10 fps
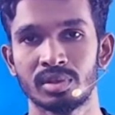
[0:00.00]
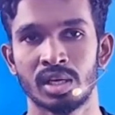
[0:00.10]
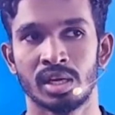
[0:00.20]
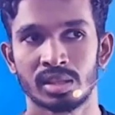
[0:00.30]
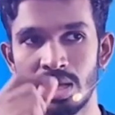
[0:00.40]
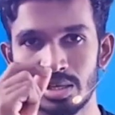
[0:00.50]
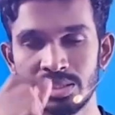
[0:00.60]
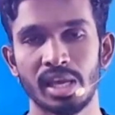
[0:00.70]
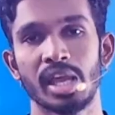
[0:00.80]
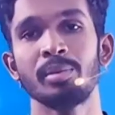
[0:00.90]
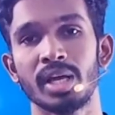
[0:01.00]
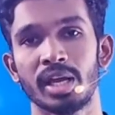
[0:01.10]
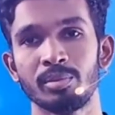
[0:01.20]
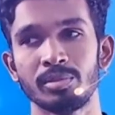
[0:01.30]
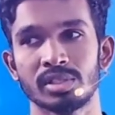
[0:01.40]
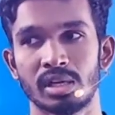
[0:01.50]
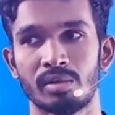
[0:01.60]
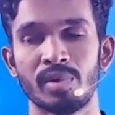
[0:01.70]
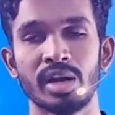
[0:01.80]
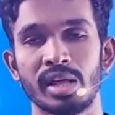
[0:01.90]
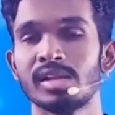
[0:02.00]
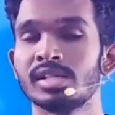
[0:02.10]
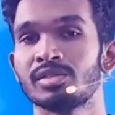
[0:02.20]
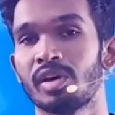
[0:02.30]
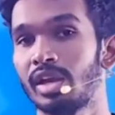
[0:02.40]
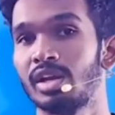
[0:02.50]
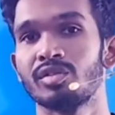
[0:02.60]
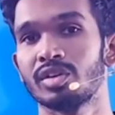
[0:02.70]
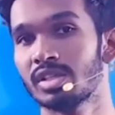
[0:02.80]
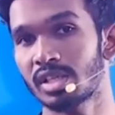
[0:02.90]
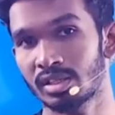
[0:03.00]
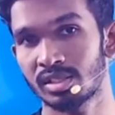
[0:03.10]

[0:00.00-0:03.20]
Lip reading: that same time someone else is fighting for the success.